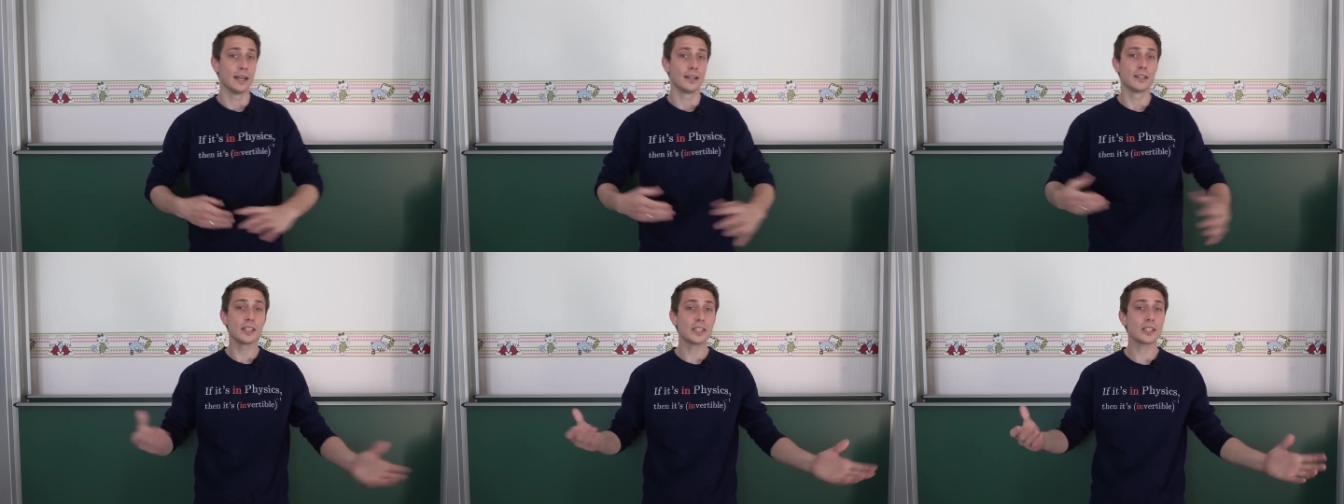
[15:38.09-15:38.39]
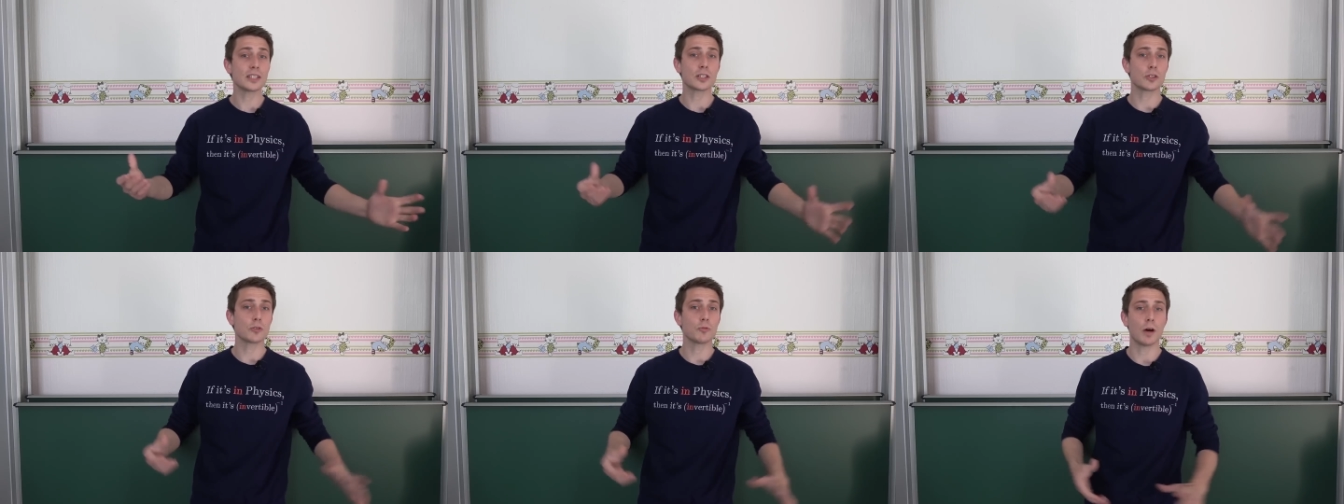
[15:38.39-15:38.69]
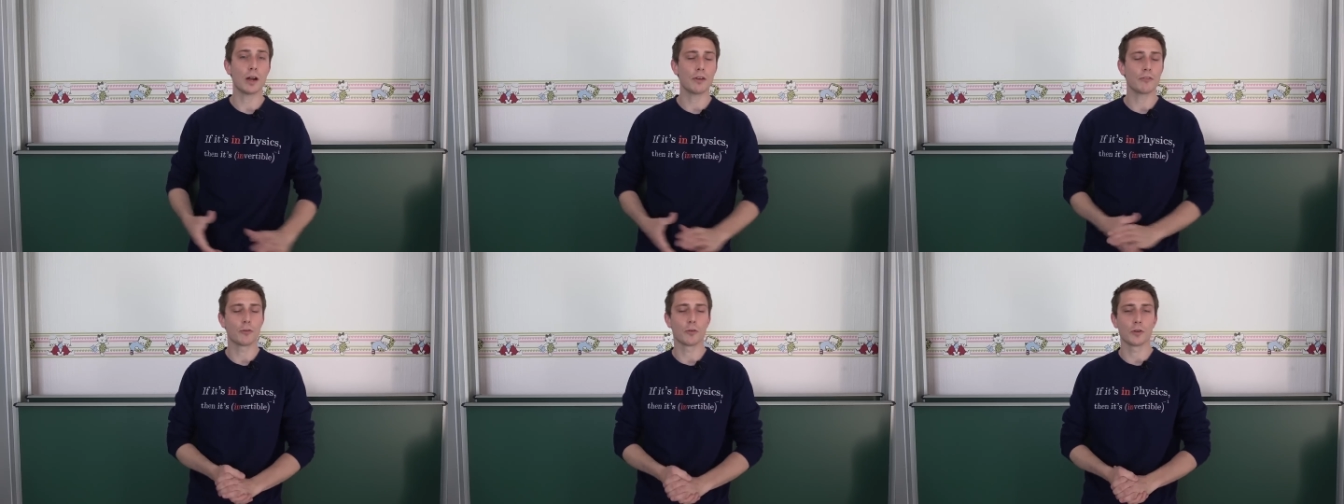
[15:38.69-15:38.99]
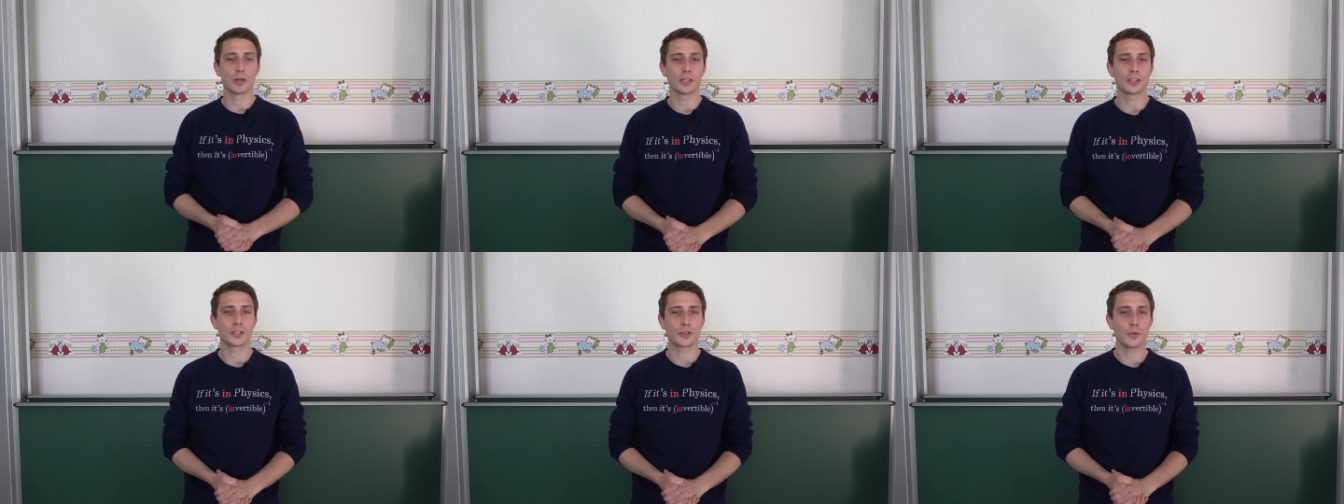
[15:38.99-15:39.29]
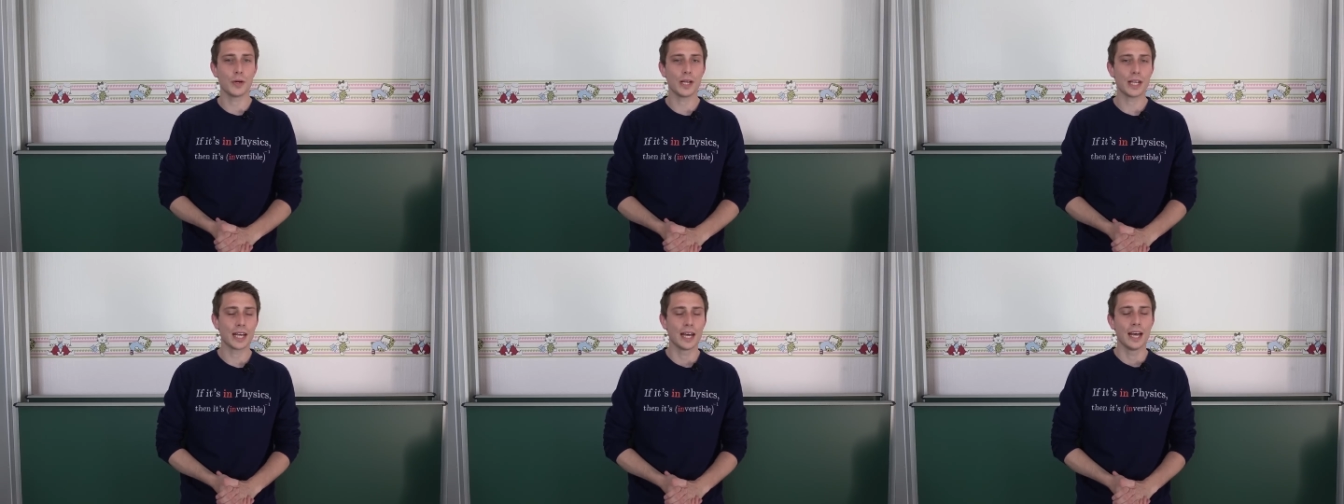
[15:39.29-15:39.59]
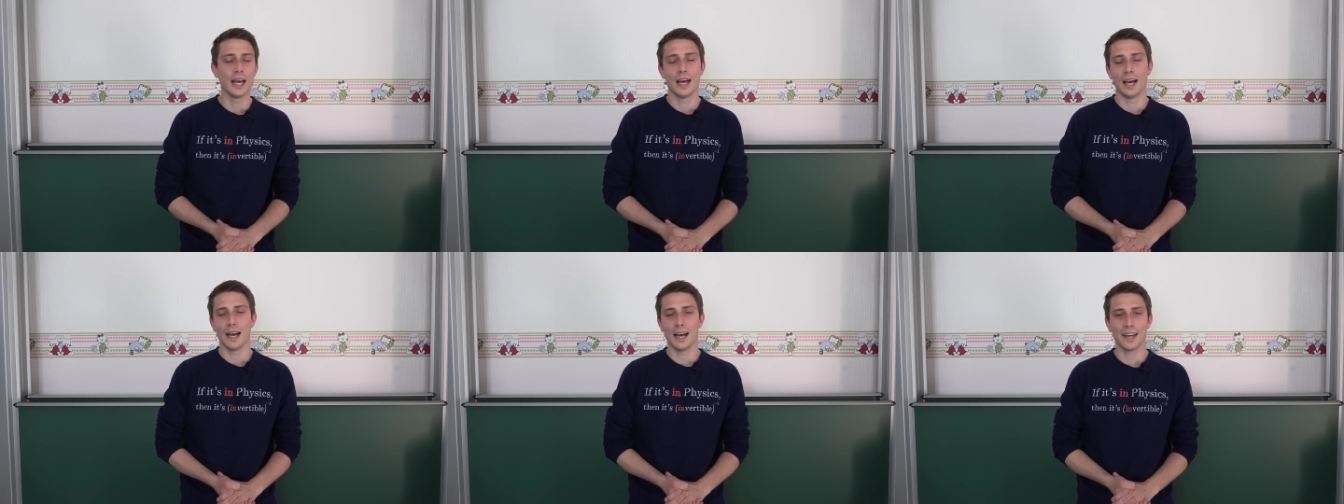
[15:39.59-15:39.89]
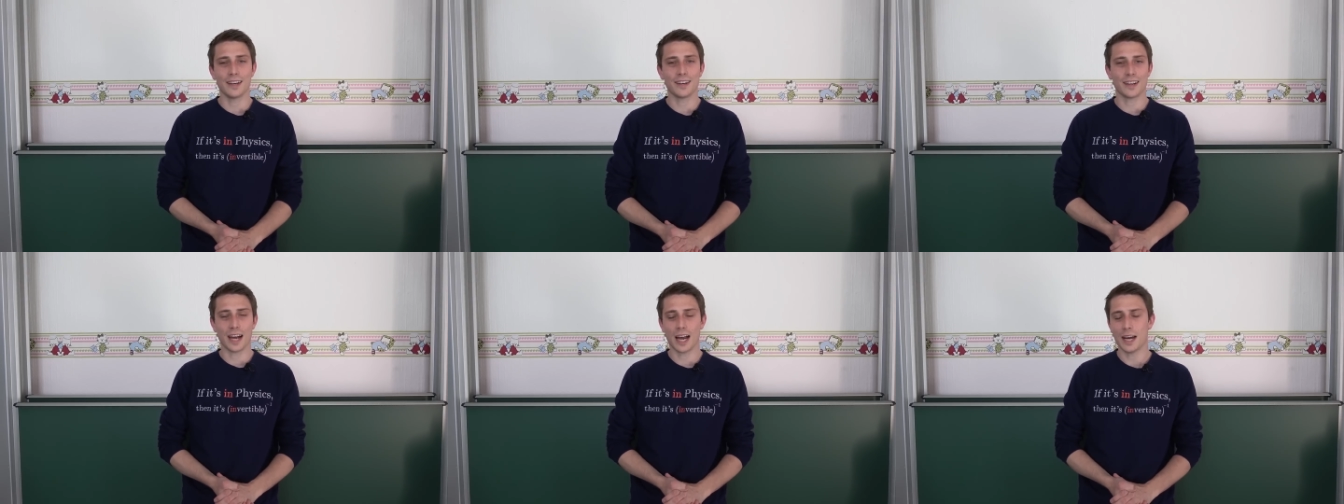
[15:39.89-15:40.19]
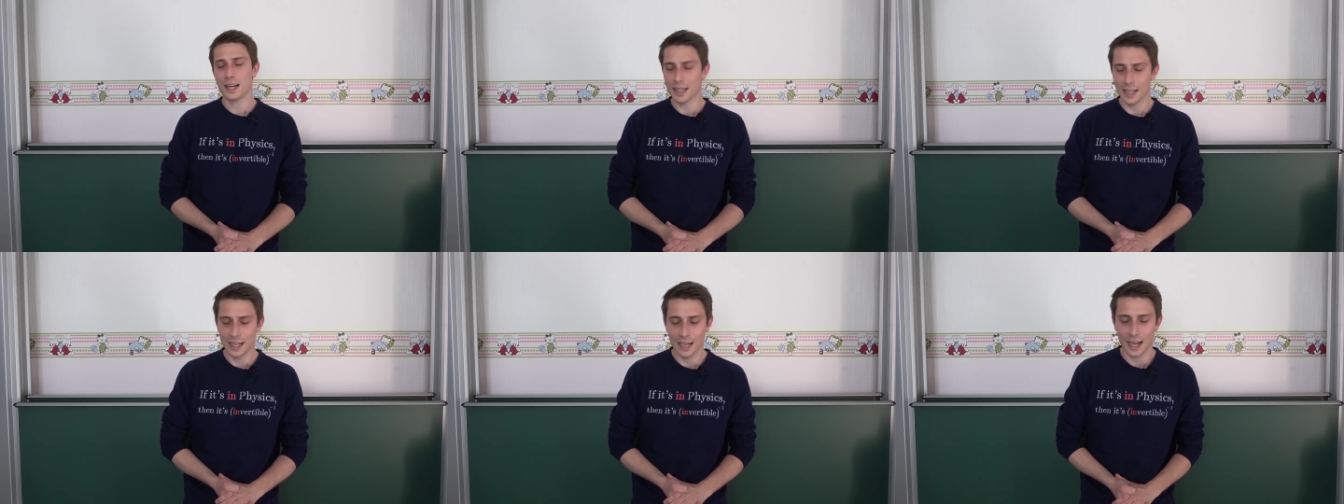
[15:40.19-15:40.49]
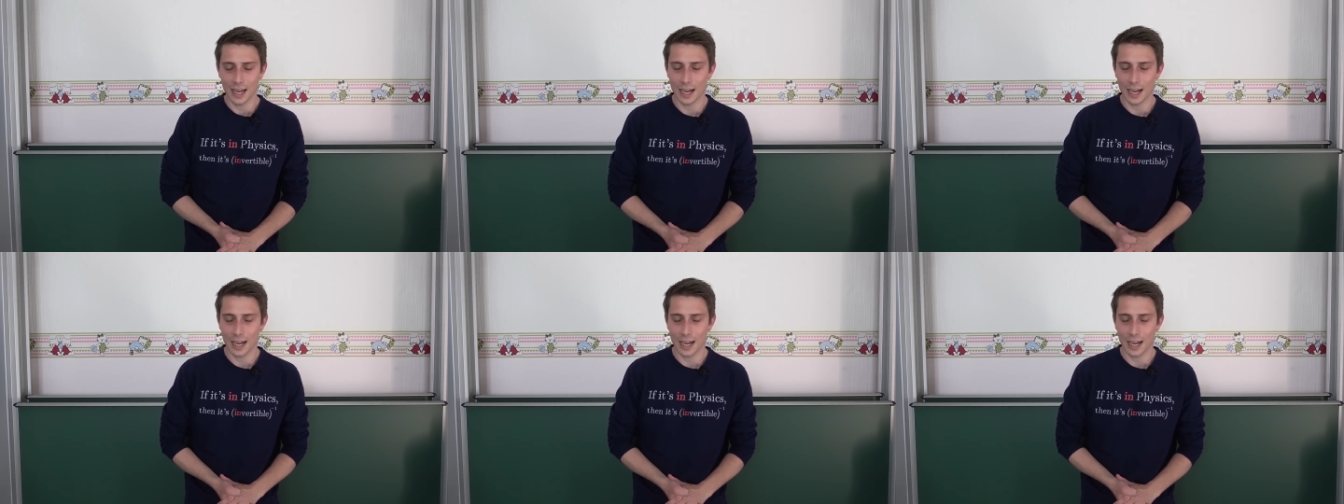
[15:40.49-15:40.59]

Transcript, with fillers: This is the one for this week, and I